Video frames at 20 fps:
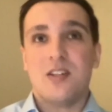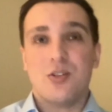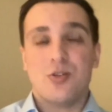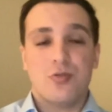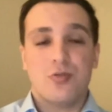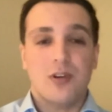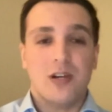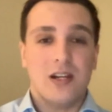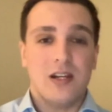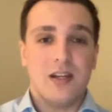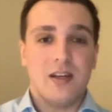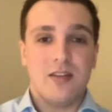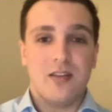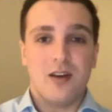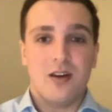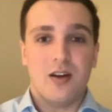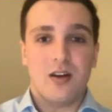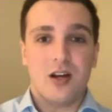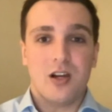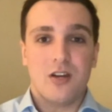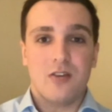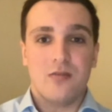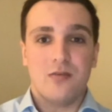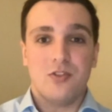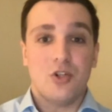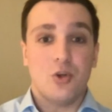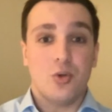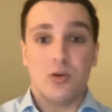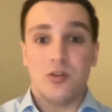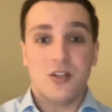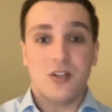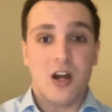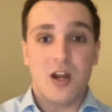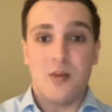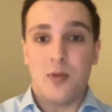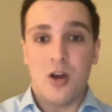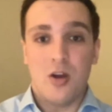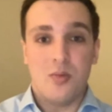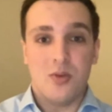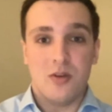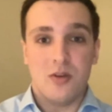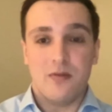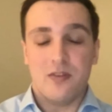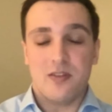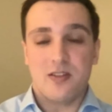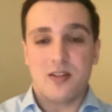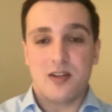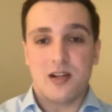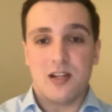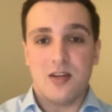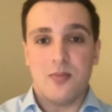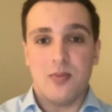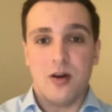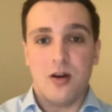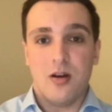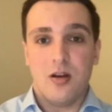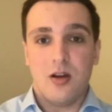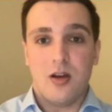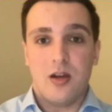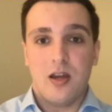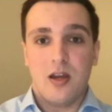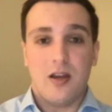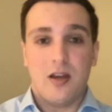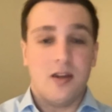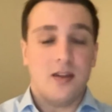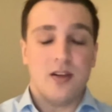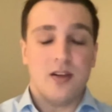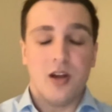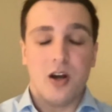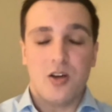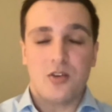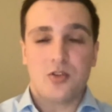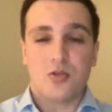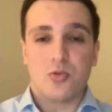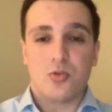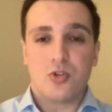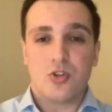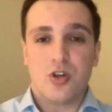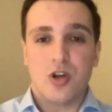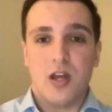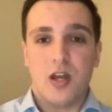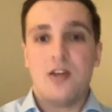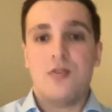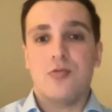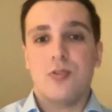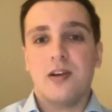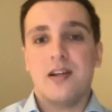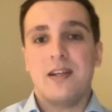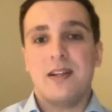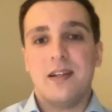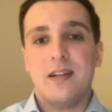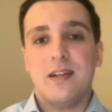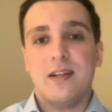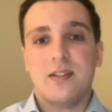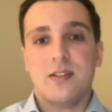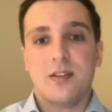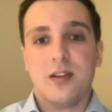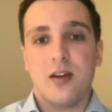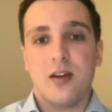is really the kind of do or die moment for Saliba in an Arsenal shirt. He really needs